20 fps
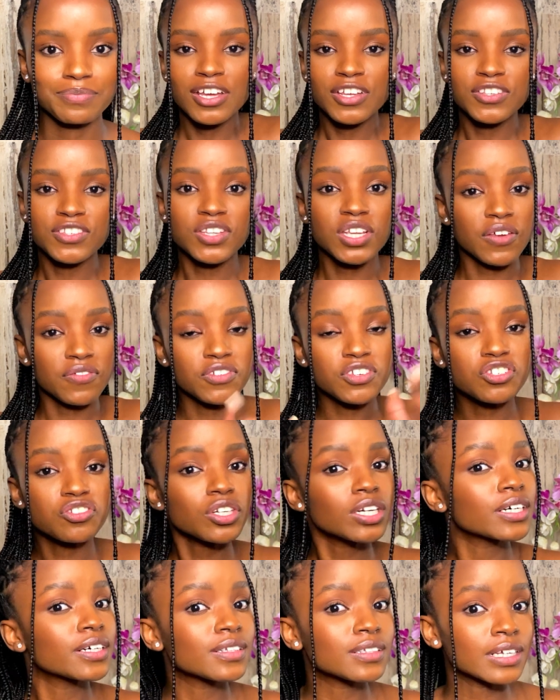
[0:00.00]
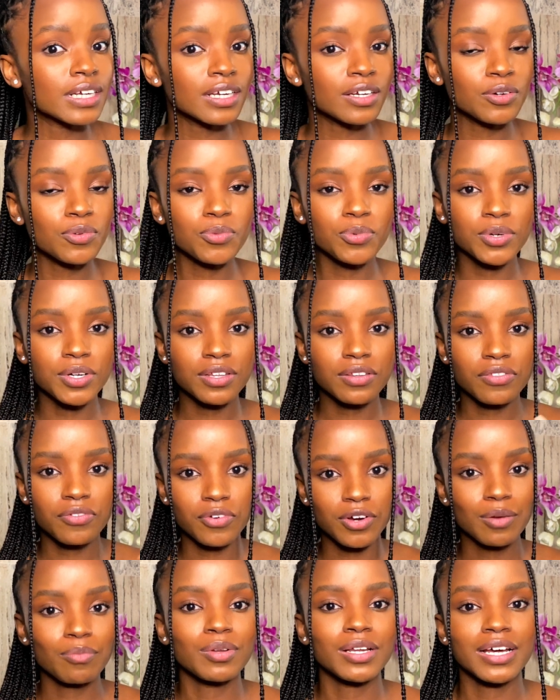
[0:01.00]
So if you're struggling with
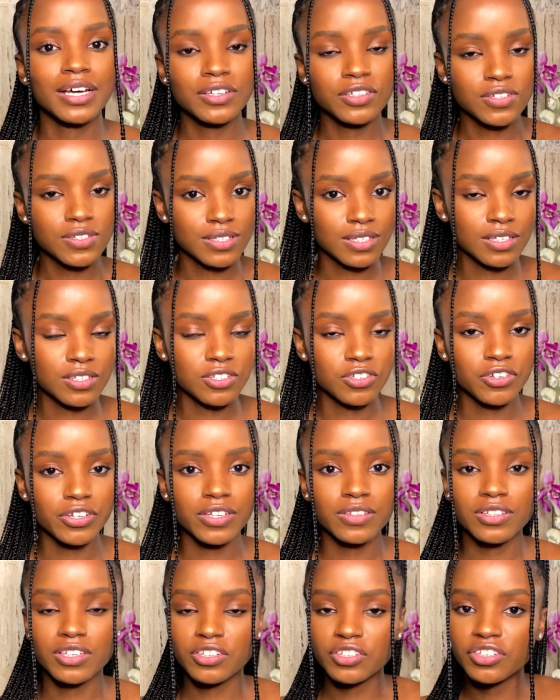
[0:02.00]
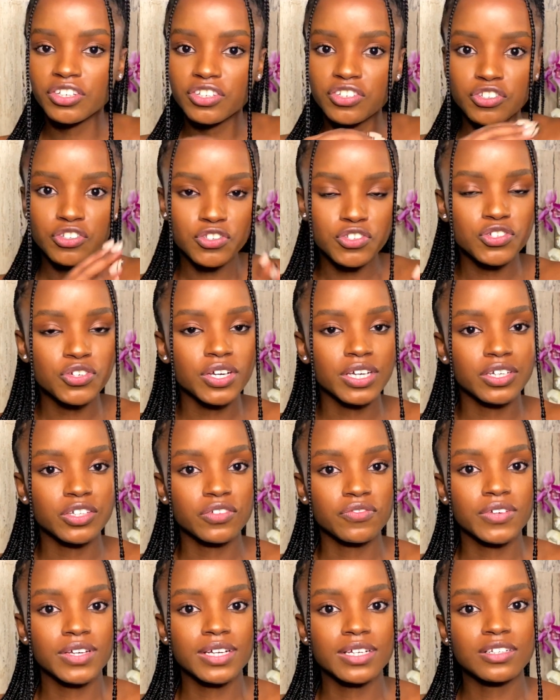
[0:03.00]
reapplying your sunscreen, then you can use your
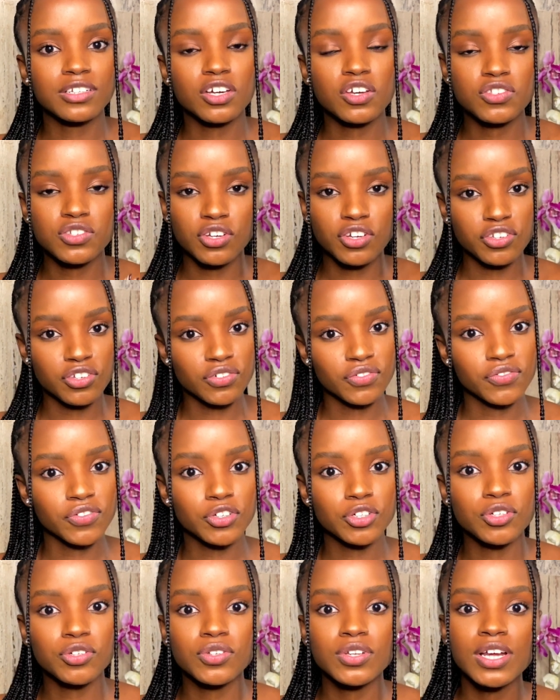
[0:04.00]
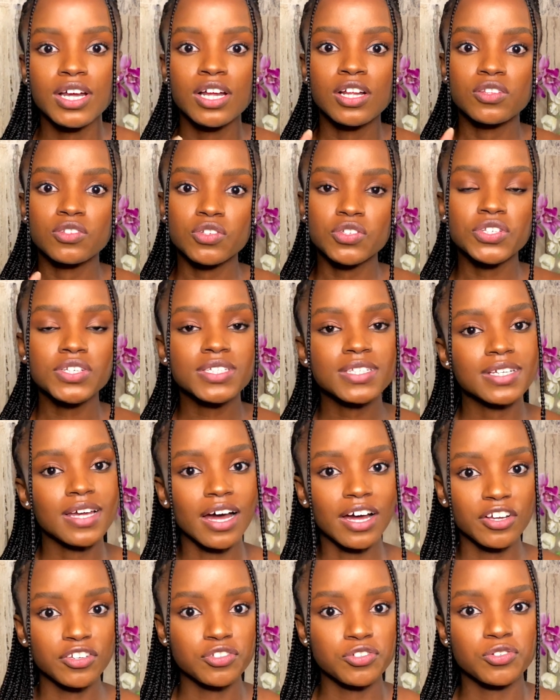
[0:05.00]
UV index on your phone to just
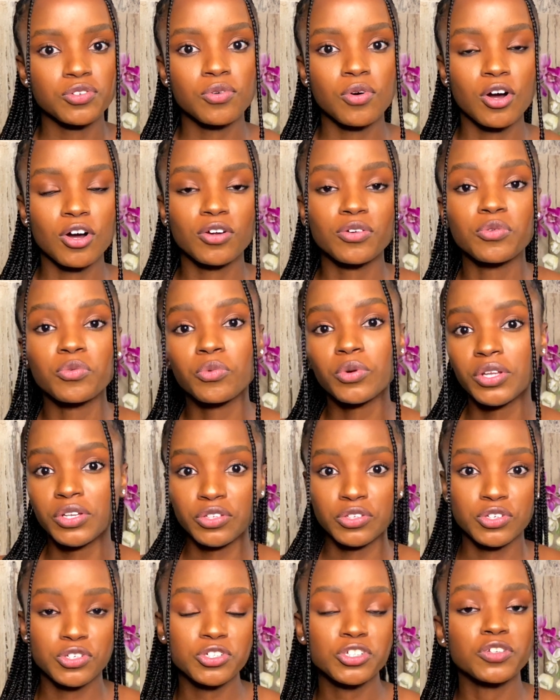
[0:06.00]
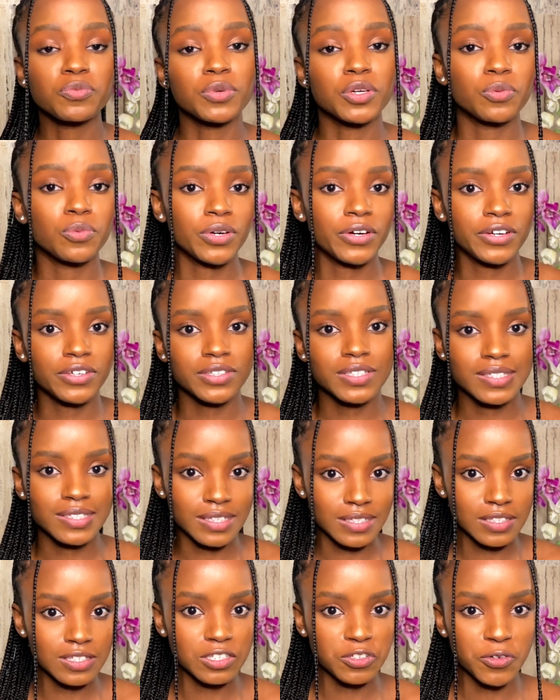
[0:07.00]
guide you on when you should be wearing a
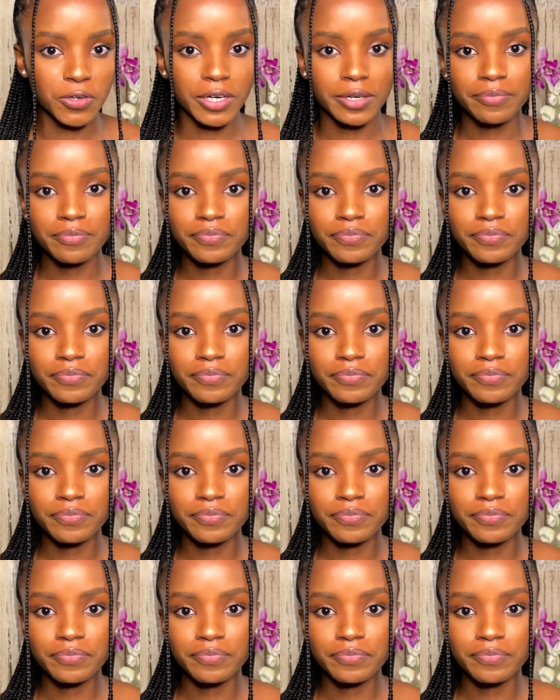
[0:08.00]
sunscreen.